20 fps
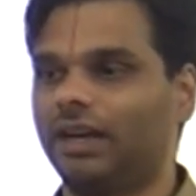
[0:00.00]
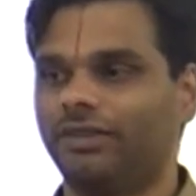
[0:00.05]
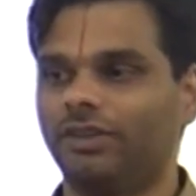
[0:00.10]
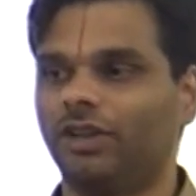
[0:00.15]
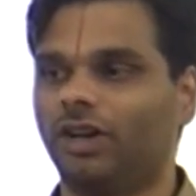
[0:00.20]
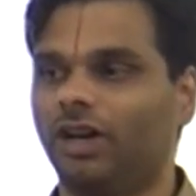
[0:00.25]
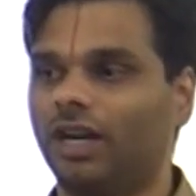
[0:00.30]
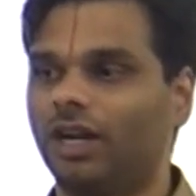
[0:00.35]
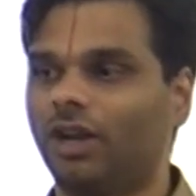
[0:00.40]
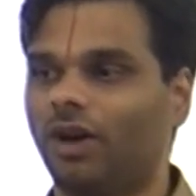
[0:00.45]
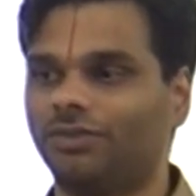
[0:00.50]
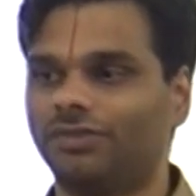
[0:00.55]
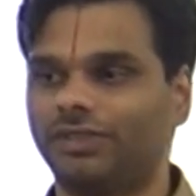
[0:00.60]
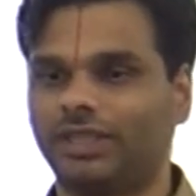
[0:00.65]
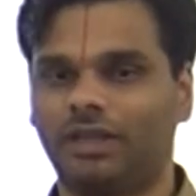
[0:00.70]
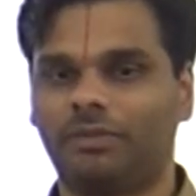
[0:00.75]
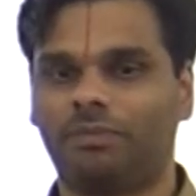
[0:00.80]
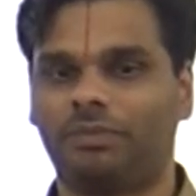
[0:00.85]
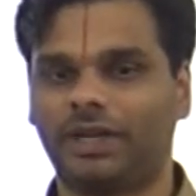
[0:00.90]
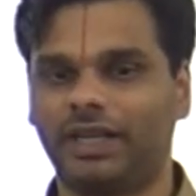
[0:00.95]
Have you heard
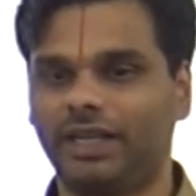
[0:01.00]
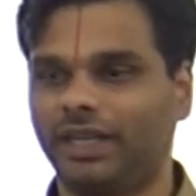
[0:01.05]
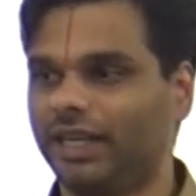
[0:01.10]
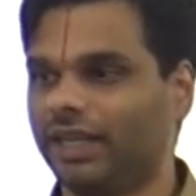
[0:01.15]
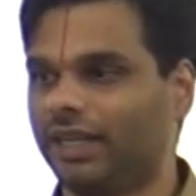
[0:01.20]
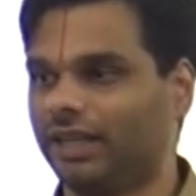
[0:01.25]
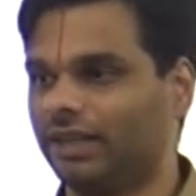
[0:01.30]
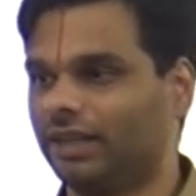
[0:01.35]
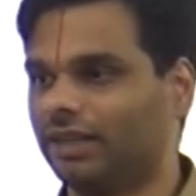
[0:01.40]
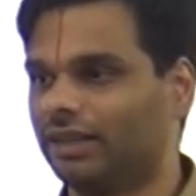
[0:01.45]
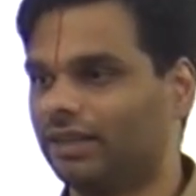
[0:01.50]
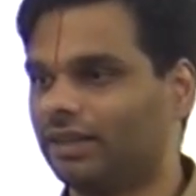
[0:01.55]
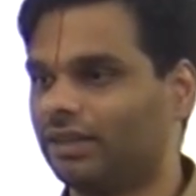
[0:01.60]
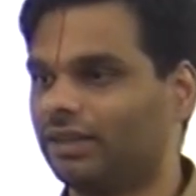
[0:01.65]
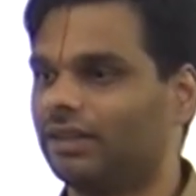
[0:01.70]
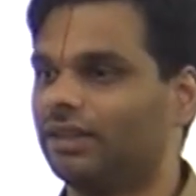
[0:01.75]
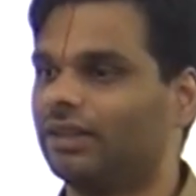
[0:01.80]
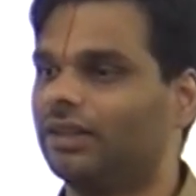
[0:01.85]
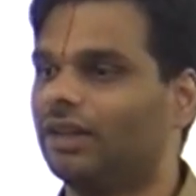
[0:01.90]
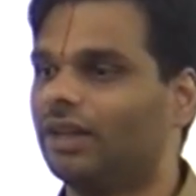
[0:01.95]
offset printing?
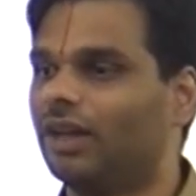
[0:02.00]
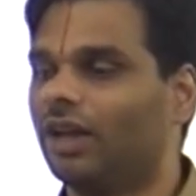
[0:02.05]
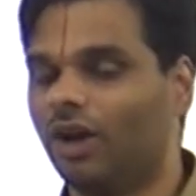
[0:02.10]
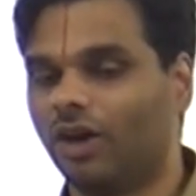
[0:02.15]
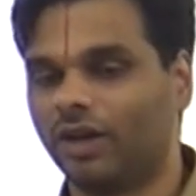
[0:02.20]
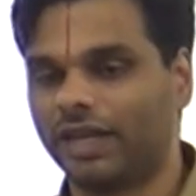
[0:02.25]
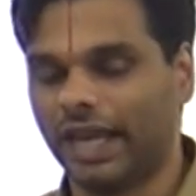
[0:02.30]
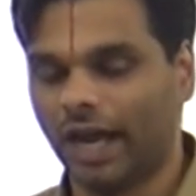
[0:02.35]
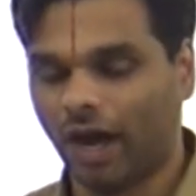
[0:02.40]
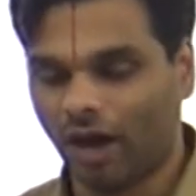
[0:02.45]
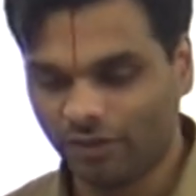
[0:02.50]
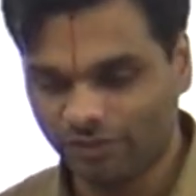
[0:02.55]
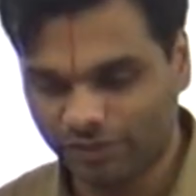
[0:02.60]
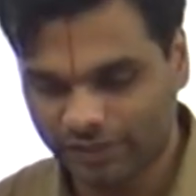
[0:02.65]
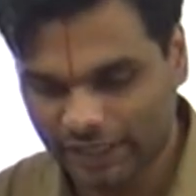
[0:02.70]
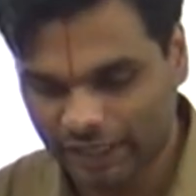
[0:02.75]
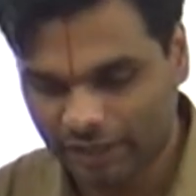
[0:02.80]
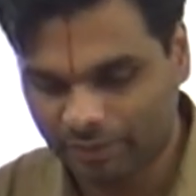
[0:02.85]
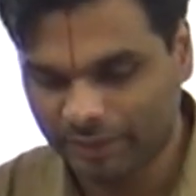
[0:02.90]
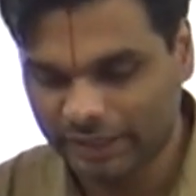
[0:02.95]
Okay,
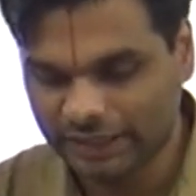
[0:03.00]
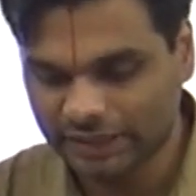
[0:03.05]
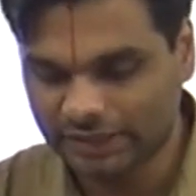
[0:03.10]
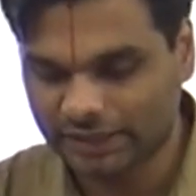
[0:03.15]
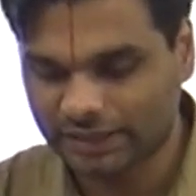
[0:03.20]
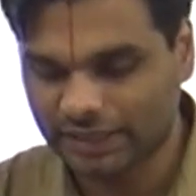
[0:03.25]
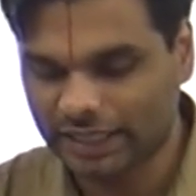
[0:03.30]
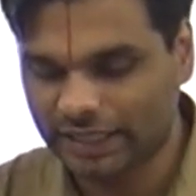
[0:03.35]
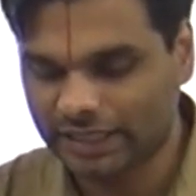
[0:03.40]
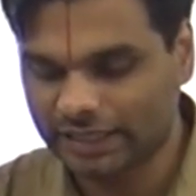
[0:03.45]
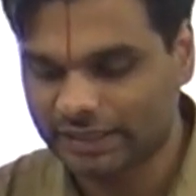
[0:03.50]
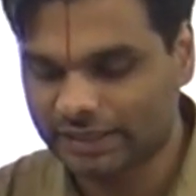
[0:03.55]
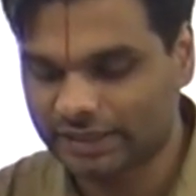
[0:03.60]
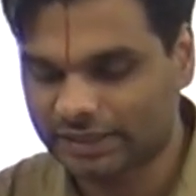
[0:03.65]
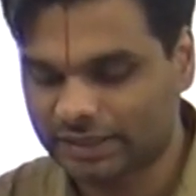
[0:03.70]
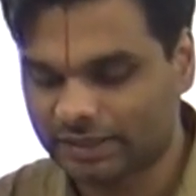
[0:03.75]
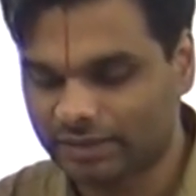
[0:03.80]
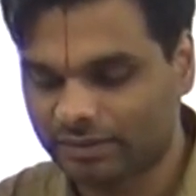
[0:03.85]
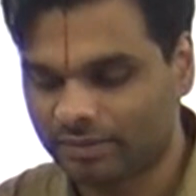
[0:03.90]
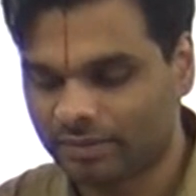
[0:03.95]
offset means it
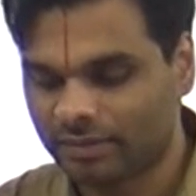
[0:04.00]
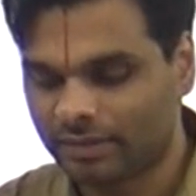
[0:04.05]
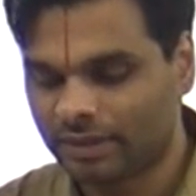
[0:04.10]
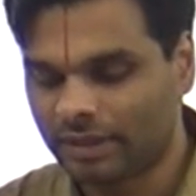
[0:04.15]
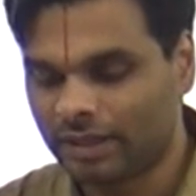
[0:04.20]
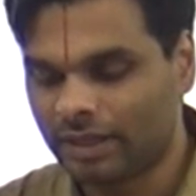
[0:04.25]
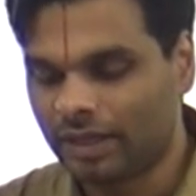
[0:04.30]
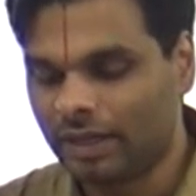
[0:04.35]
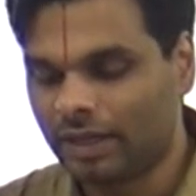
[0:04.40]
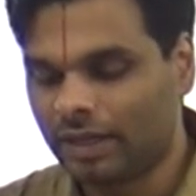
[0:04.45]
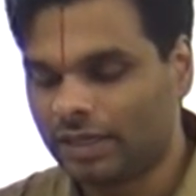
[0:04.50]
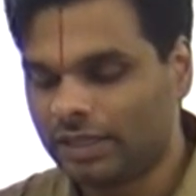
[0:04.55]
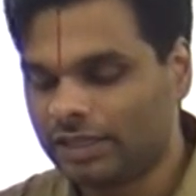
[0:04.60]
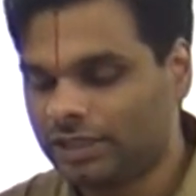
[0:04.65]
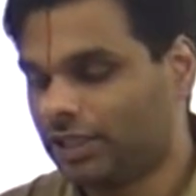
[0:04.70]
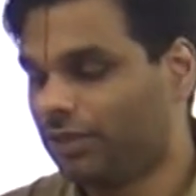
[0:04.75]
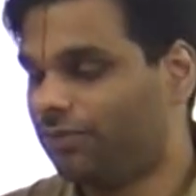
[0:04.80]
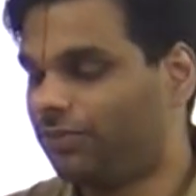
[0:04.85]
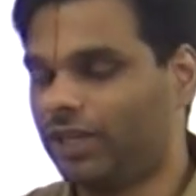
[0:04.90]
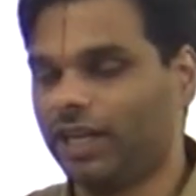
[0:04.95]
is
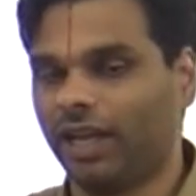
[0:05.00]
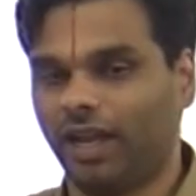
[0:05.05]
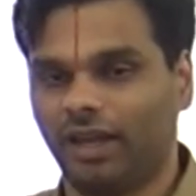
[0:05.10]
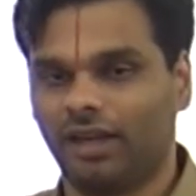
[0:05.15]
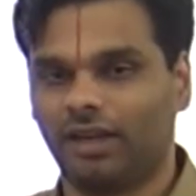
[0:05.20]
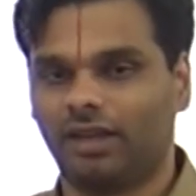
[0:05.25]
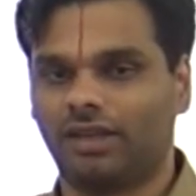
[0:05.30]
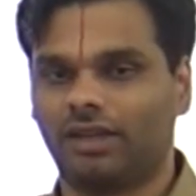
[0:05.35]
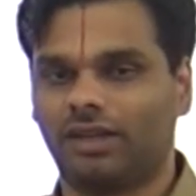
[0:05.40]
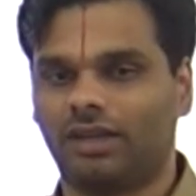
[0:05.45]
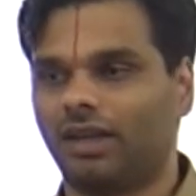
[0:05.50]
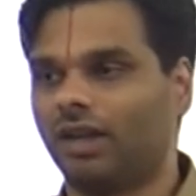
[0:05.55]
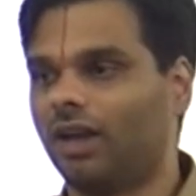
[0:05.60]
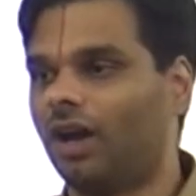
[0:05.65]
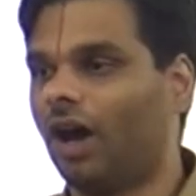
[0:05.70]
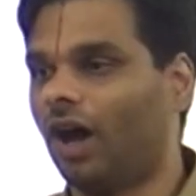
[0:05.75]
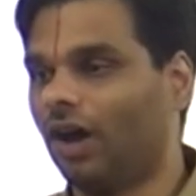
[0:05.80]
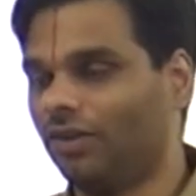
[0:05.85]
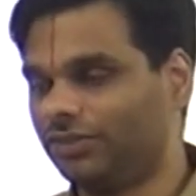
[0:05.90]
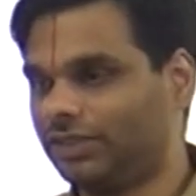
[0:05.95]
shifting.
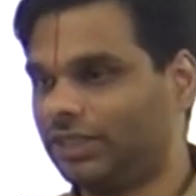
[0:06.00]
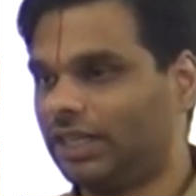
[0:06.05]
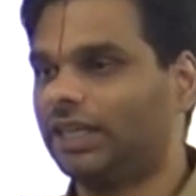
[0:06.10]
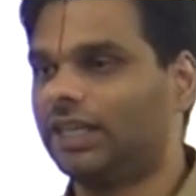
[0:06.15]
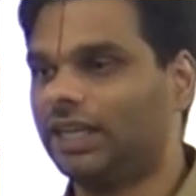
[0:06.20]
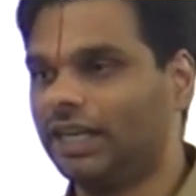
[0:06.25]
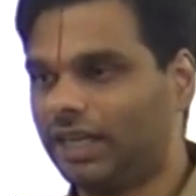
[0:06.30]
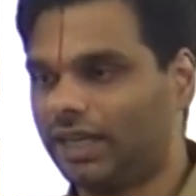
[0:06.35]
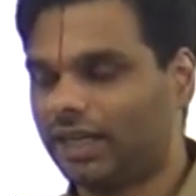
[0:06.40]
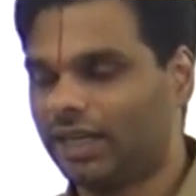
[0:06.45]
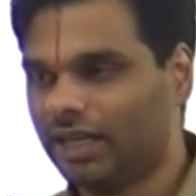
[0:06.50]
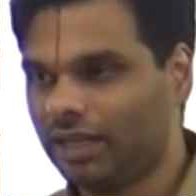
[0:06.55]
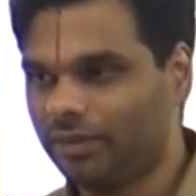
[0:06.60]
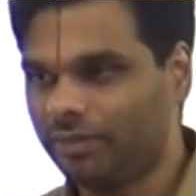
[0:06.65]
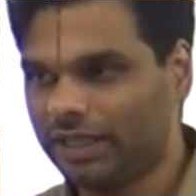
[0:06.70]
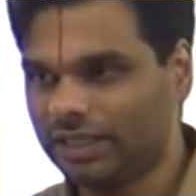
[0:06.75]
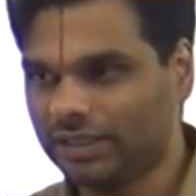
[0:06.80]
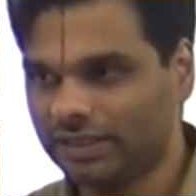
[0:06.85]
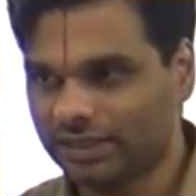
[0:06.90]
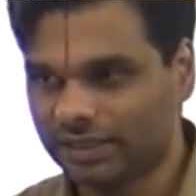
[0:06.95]
Offset literally
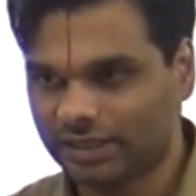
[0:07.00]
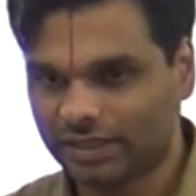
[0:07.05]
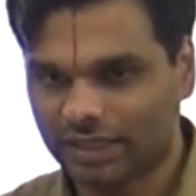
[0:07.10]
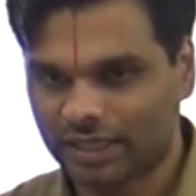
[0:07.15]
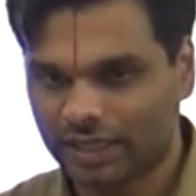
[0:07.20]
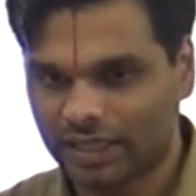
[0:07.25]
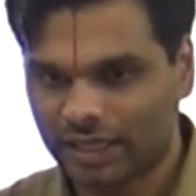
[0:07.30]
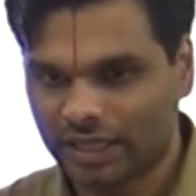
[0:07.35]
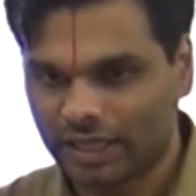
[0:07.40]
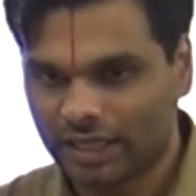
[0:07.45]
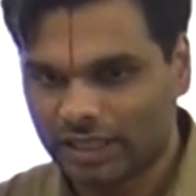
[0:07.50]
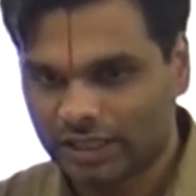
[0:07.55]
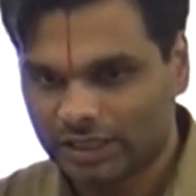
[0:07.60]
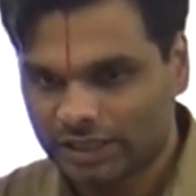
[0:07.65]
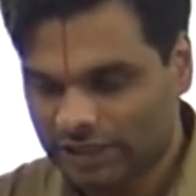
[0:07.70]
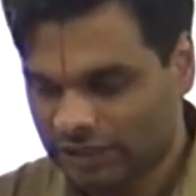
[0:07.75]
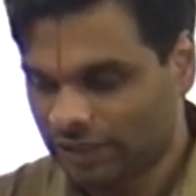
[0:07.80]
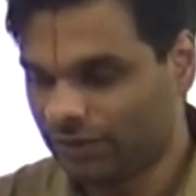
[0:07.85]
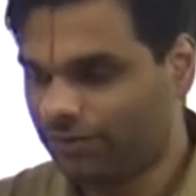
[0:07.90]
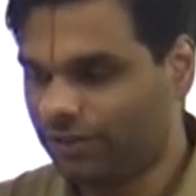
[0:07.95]
means
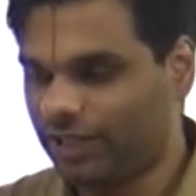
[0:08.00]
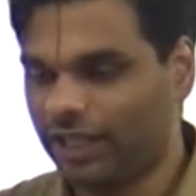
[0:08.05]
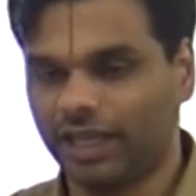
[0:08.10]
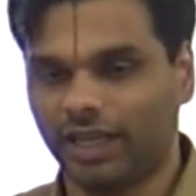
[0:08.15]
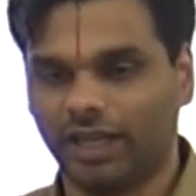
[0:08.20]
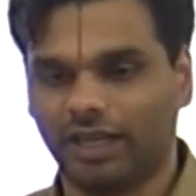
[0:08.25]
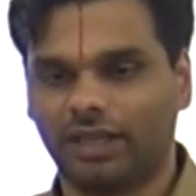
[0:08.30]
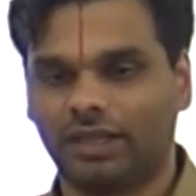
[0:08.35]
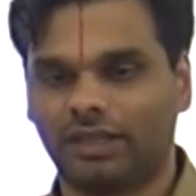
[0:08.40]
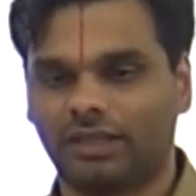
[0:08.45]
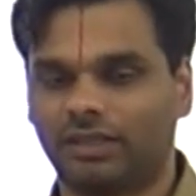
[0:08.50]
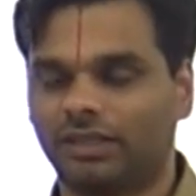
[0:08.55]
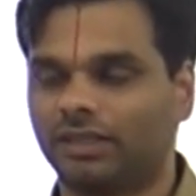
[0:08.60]
shifting.